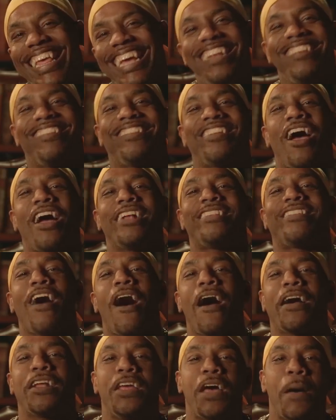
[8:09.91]
Then he started
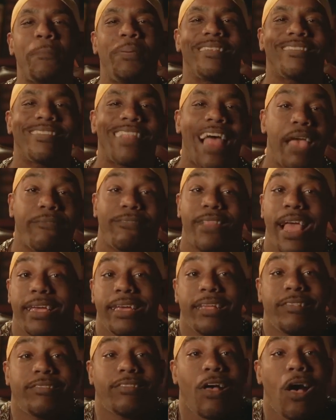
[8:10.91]
talking up his life
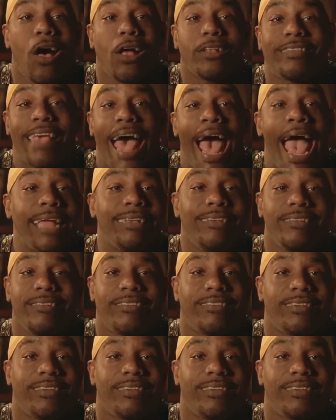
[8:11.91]
like it's all Titan